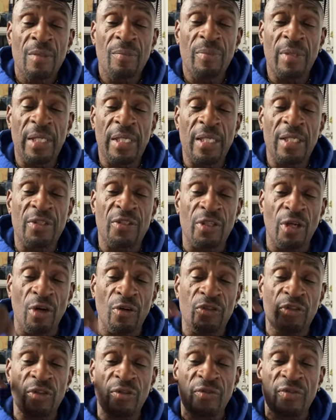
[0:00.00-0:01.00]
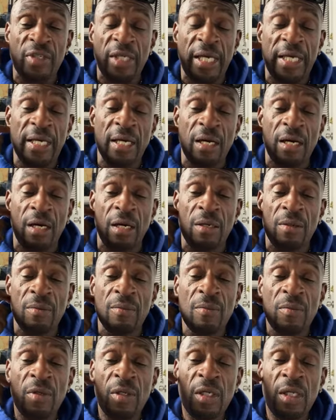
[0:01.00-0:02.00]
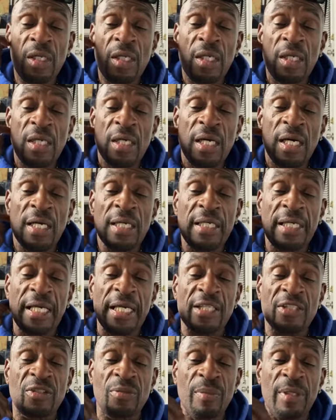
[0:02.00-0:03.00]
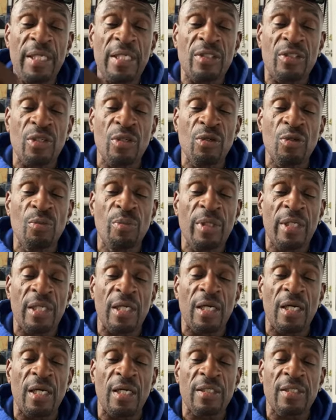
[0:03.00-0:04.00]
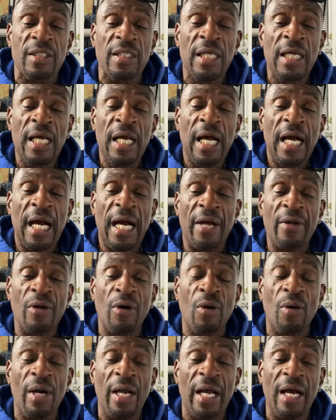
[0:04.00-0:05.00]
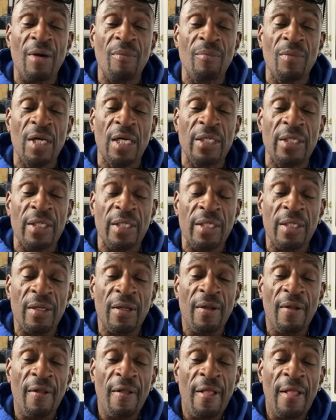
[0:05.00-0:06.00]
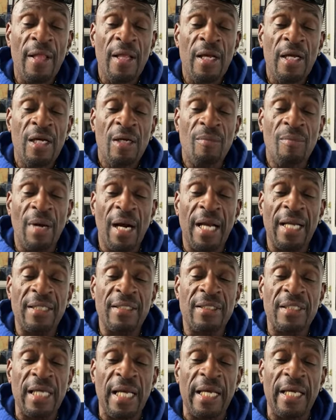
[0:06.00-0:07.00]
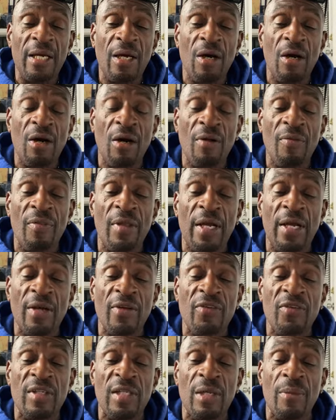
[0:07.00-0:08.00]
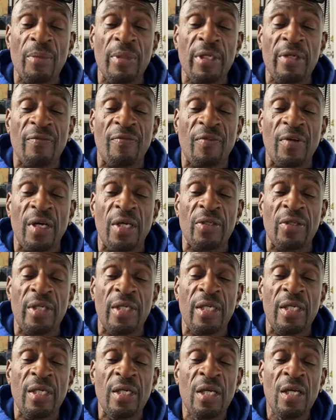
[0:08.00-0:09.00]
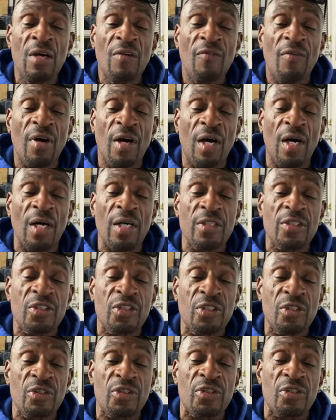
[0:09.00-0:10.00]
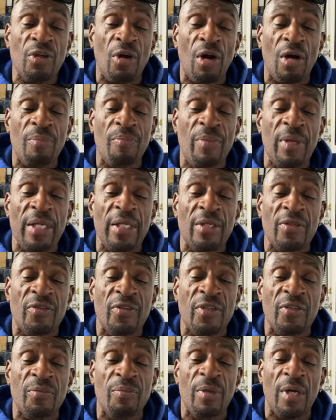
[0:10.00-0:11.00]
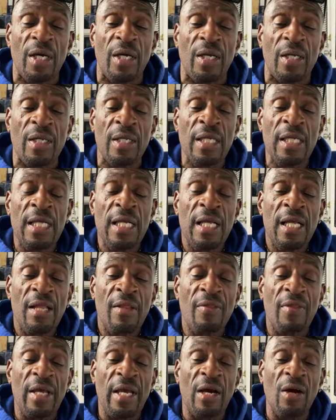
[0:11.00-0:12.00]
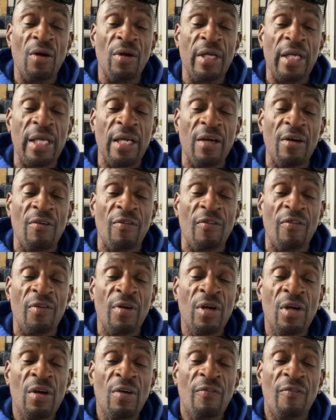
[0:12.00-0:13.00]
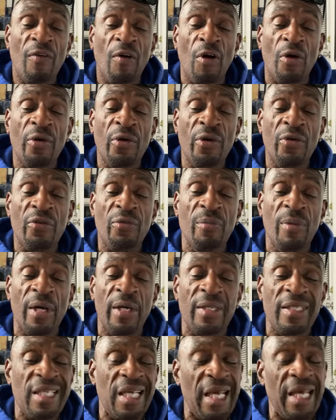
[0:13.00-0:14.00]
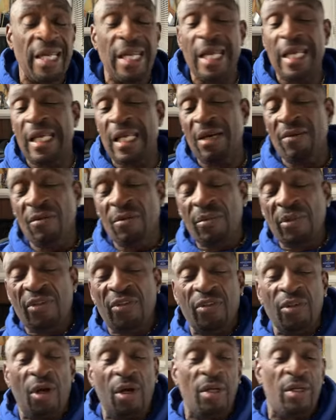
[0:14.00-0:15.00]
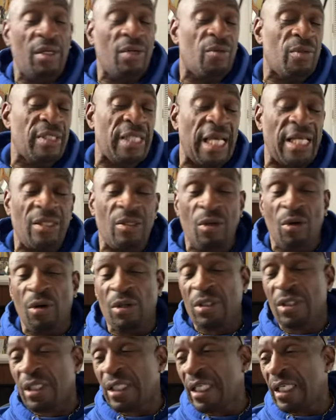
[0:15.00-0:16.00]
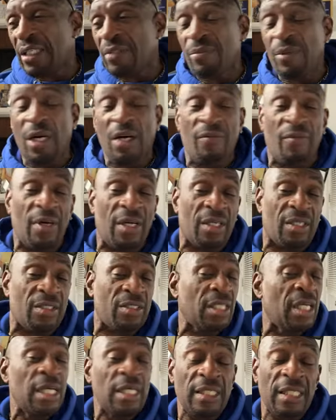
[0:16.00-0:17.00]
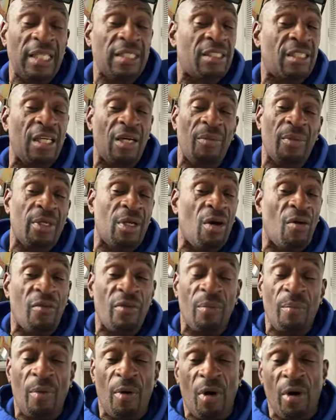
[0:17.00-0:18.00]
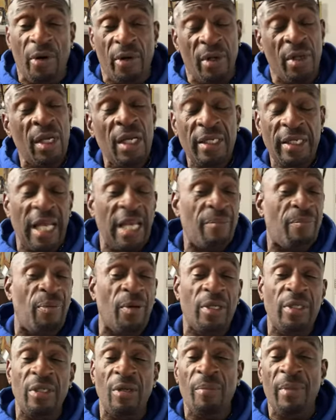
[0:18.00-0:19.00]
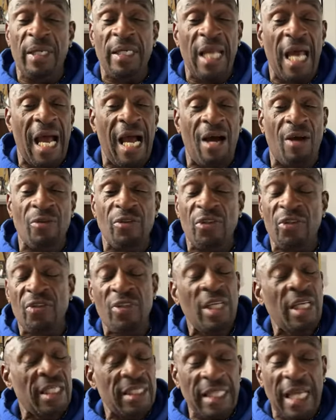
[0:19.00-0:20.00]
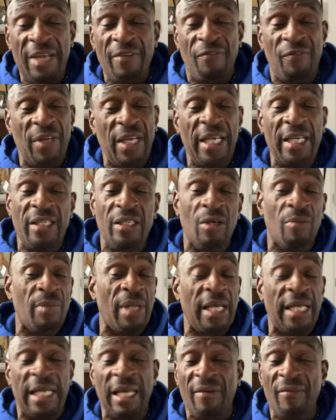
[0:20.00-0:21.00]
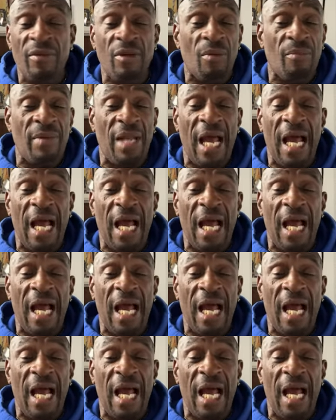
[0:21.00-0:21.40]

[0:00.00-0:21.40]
Ben and Joseph say, against me too, because I don't have money. Mike say, there's limited funding for us to start businesses, but they'll give foreigners money. Yeah, they give them to start. Look what they're doing to these motherfuckers that's coming over the border. They putting them in houses. They feeding them. They giving them